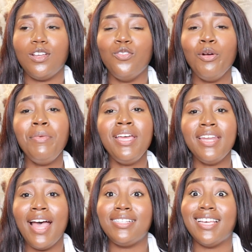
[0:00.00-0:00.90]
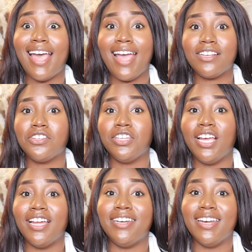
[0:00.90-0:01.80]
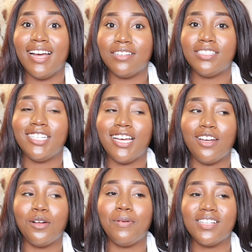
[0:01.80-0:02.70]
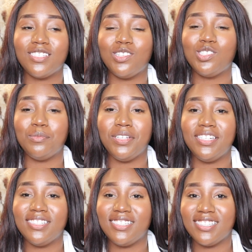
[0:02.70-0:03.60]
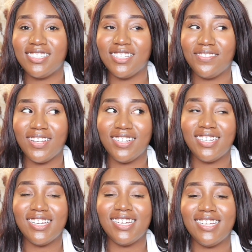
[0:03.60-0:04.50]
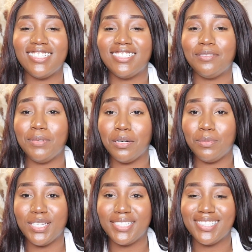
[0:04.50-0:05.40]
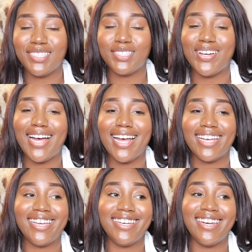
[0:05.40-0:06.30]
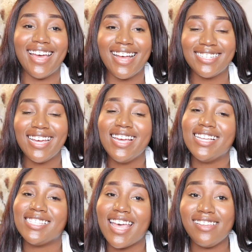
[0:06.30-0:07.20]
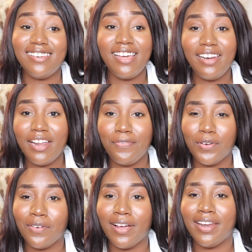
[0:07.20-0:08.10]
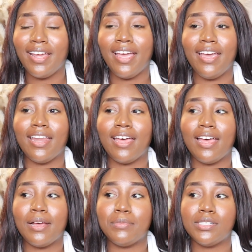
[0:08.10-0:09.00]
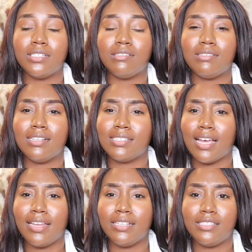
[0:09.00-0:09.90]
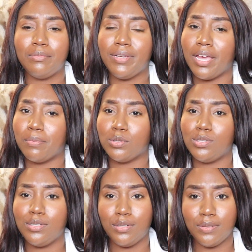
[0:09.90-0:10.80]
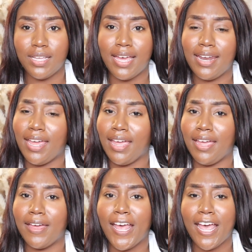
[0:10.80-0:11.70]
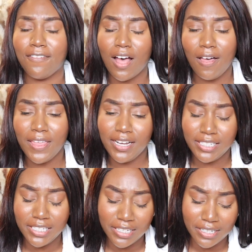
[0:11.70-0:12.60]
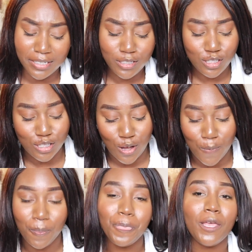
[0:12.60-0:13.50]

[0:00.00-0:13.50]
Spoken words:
for me not to actually announce it out on my social medias and stuff like that, it's been a blessing. So I cannot take none of that for granted, and I'm just excited to be able to do that and have all that done. So